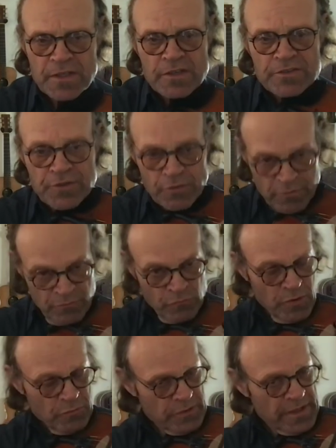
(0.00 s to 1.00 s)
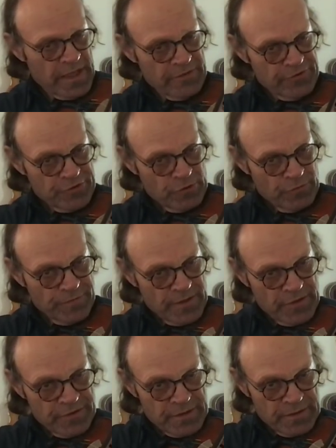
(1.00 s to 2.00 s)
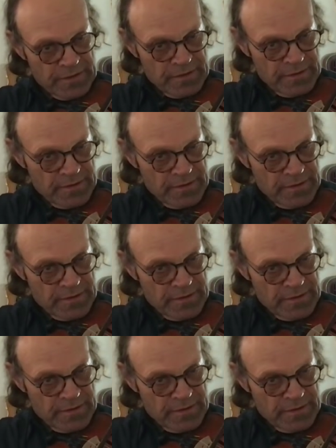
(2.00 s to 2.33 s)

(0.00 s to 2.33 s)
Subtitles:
So what we have so far then,